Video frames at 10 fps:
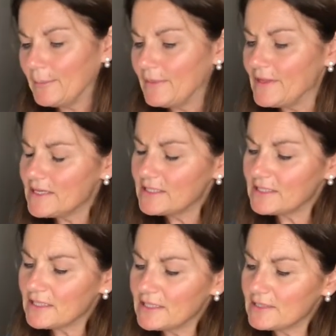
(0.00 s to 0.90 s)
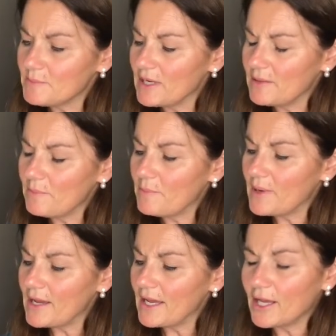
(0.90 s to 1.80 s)
This is made
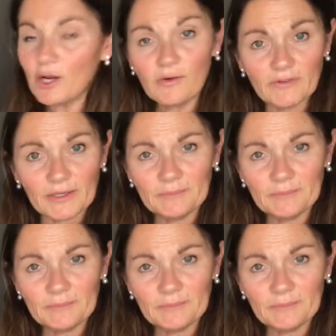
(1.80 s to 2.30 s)
by Clover.